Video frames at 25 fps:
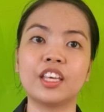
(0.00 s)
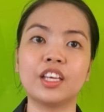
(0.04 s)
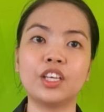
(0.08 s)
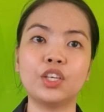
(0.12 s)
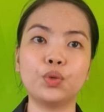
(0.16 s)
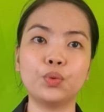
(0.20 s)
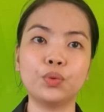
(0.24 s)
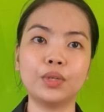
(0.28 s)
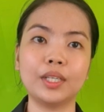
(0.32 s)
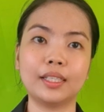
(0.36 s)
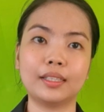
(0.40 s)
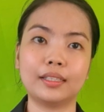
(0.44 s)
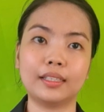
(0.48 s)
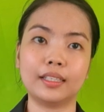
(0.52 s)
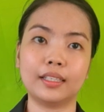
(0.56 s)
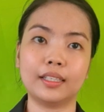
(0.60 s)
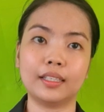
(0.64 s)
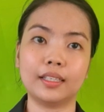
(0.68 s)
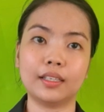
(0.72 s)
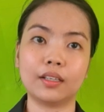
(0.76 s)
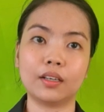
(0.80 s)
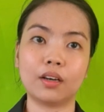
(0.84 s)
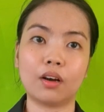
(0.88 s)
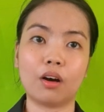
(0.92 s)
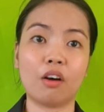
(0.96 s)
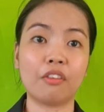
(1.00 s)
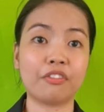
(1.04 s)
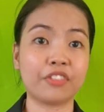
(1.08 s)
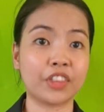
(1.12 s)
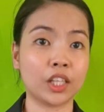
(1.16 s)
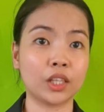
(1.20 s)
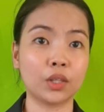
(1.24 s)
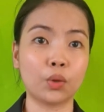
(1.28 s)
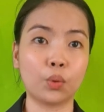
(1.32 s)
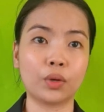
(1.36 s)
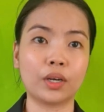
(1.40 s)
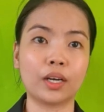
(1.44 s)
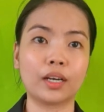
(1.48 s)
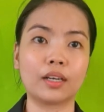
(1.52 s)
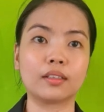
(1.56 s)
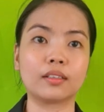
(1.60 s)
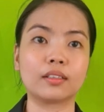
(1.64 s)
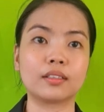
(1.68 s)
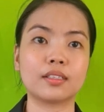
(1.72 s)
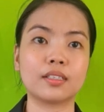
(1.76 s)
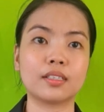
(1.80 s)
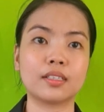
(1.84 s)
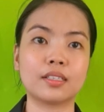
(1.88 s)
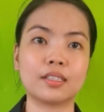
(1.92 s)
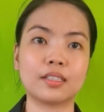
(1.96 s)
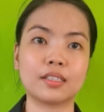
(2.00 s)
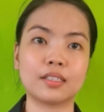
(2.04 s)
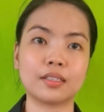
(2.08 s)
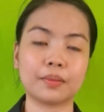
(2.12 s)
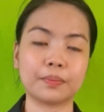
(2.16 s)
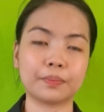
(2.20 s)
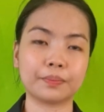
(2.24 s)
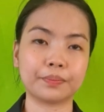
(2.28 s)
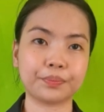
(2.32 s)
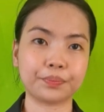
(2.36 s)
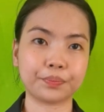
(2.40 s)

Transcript: the unity of the locals.